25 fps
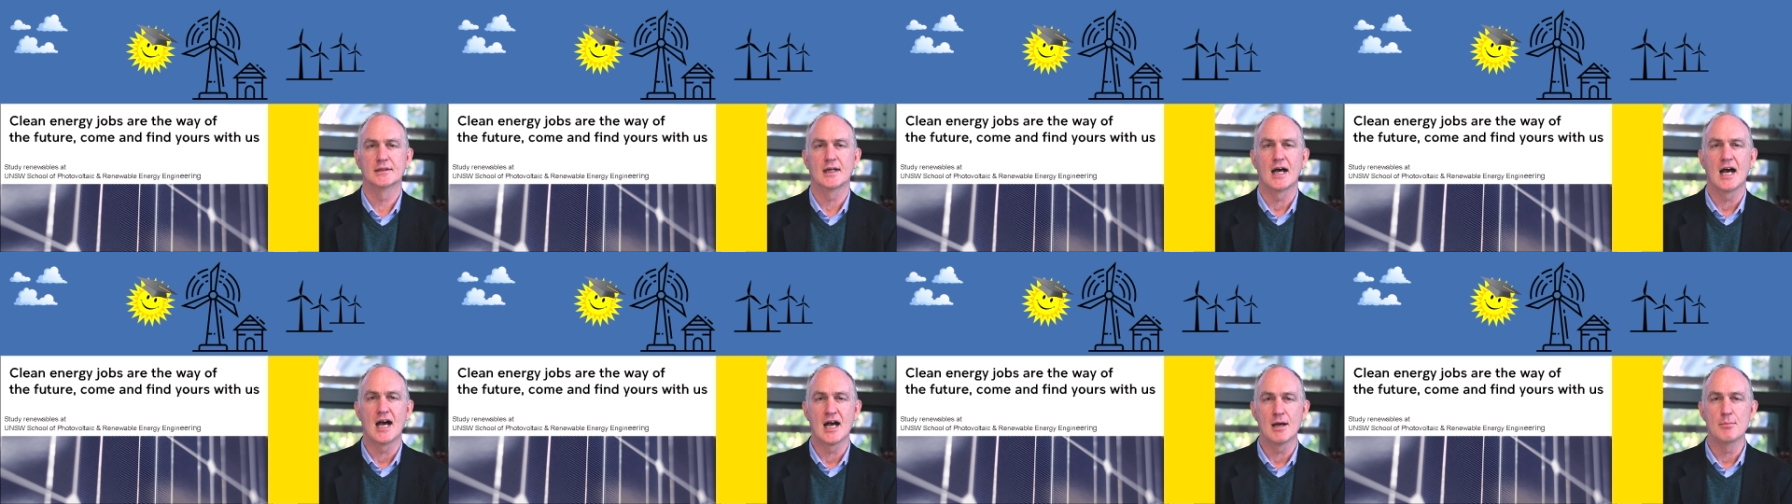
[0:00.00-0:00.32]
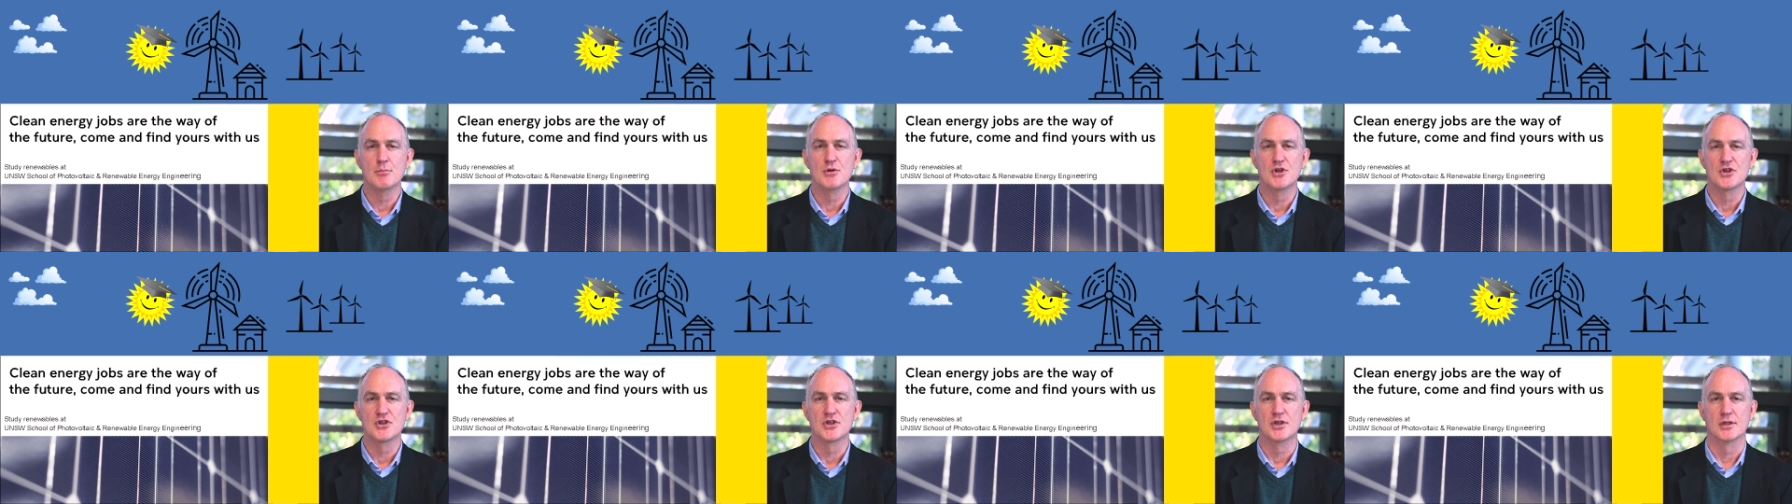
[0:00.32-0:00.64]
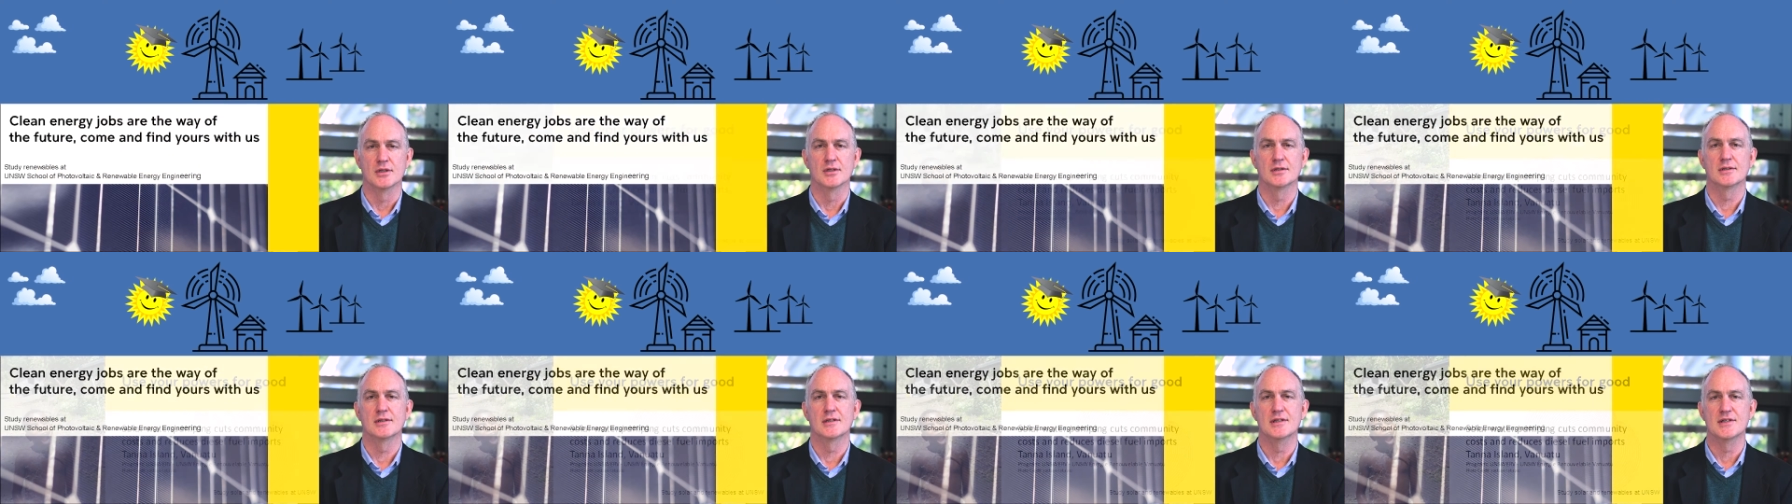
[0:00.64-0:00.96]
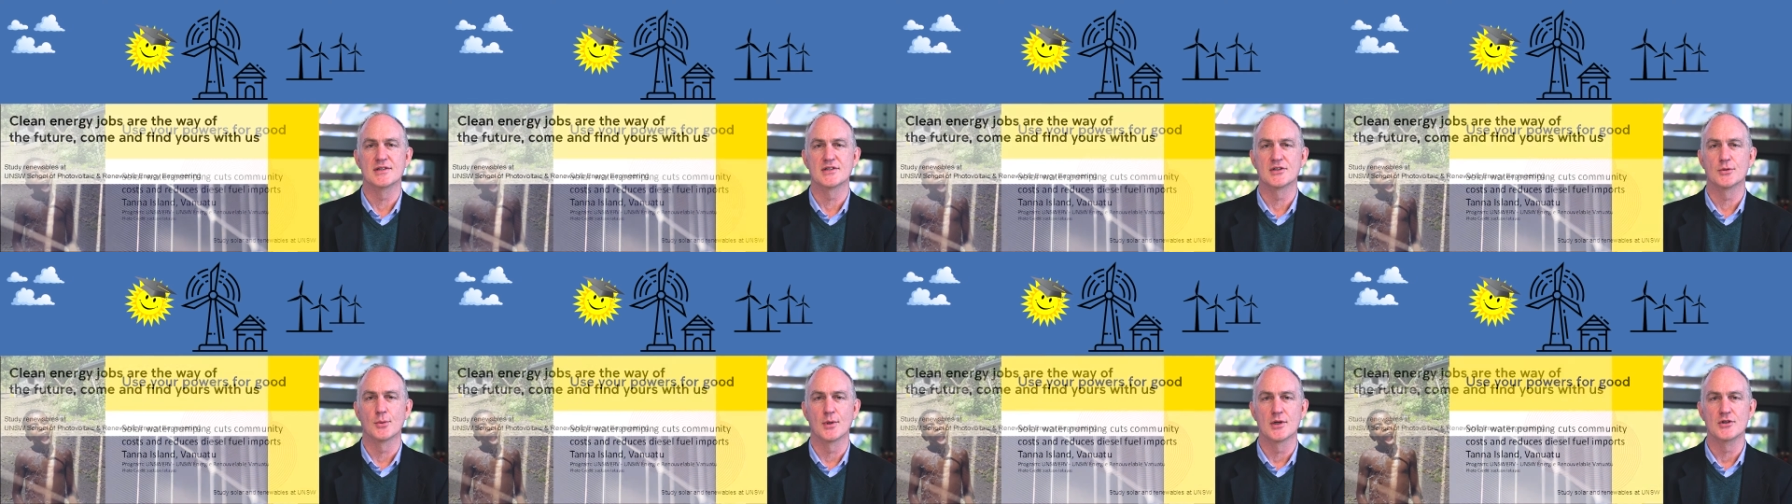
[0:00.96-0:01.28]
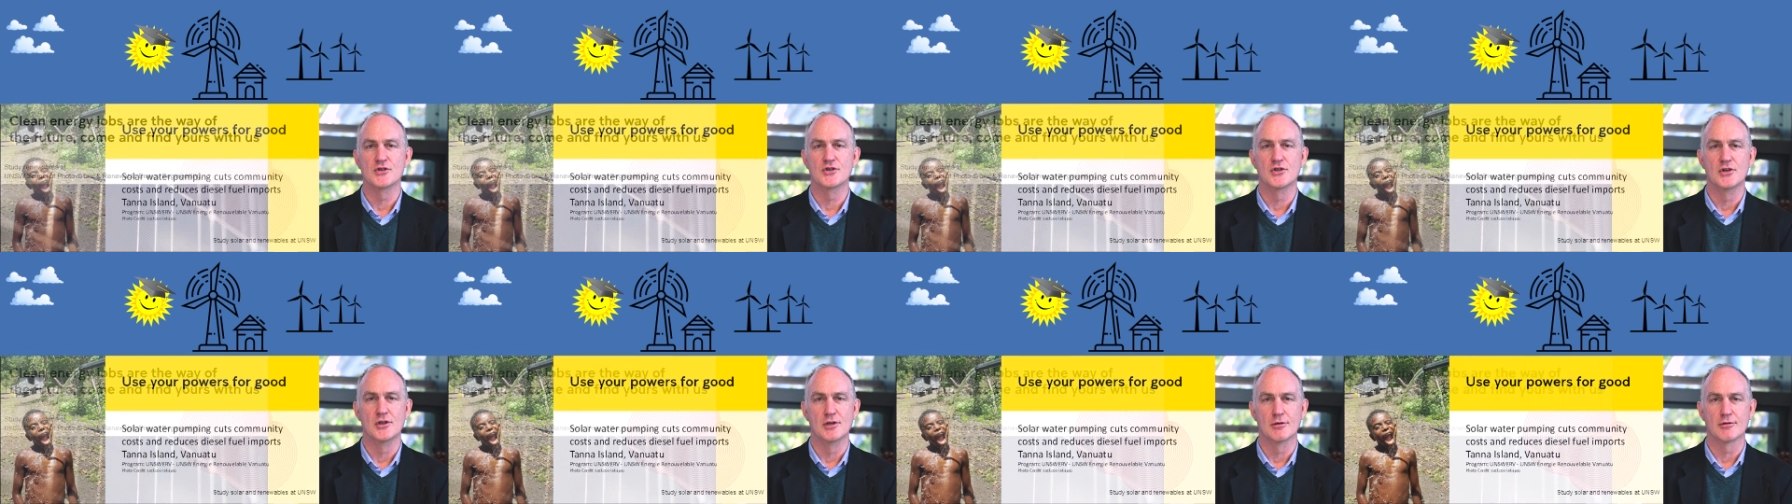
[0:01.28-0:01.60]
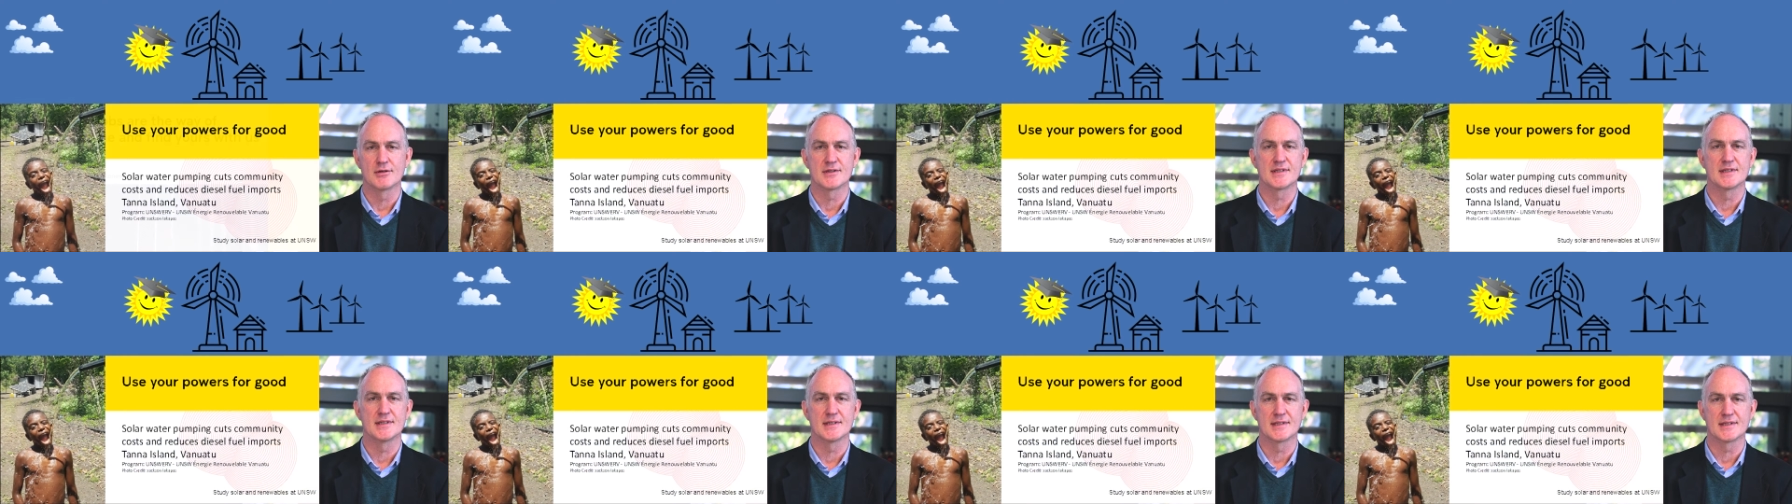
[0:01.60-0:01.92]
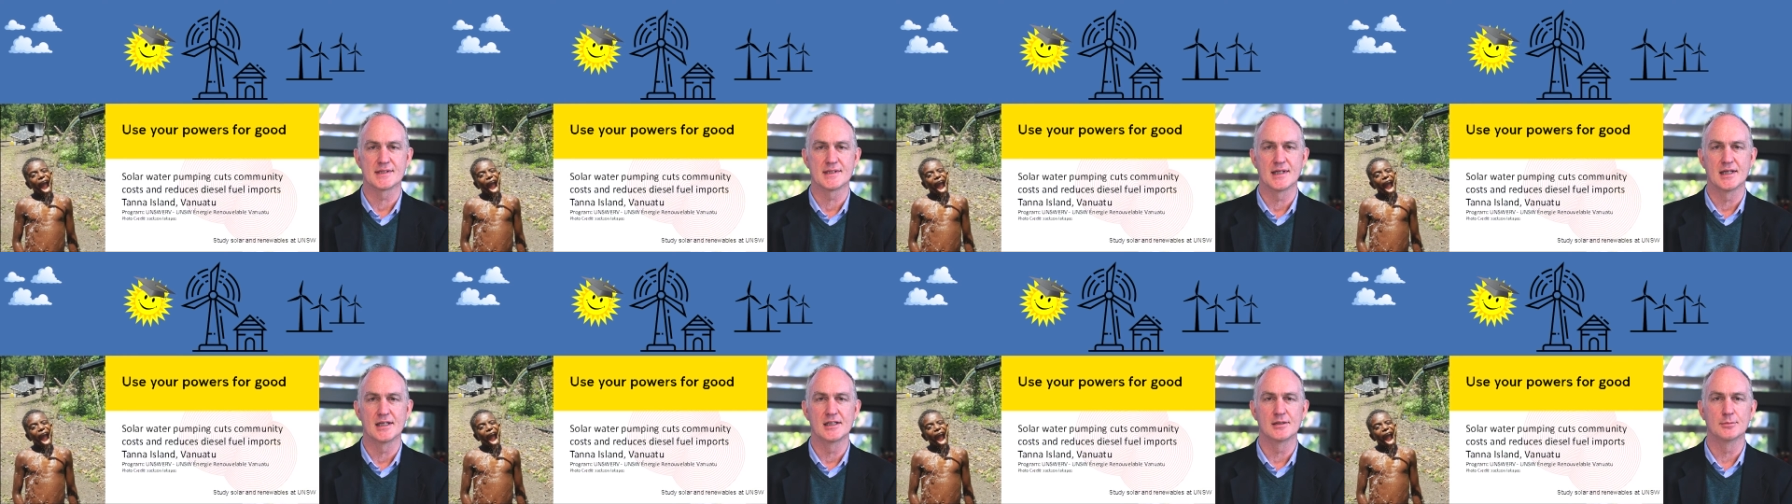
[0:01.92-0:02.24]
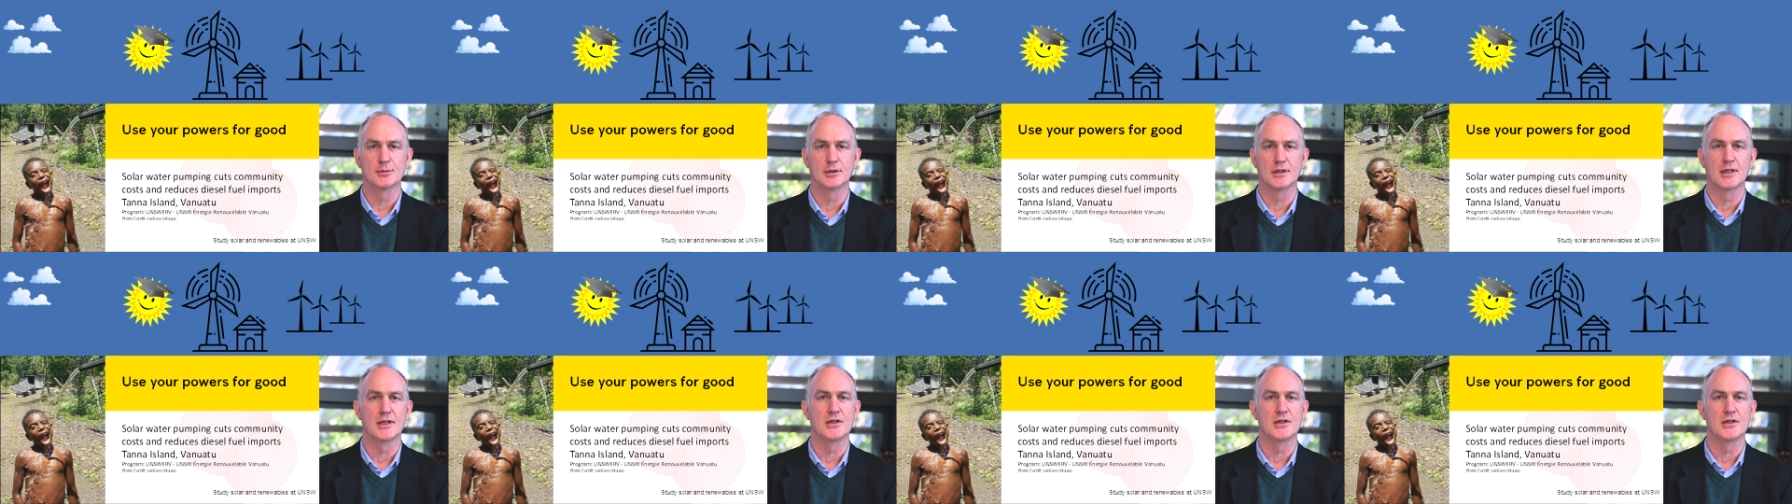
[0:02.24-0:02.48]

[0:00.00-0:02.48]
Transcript: Our mission is to engineer a sustainable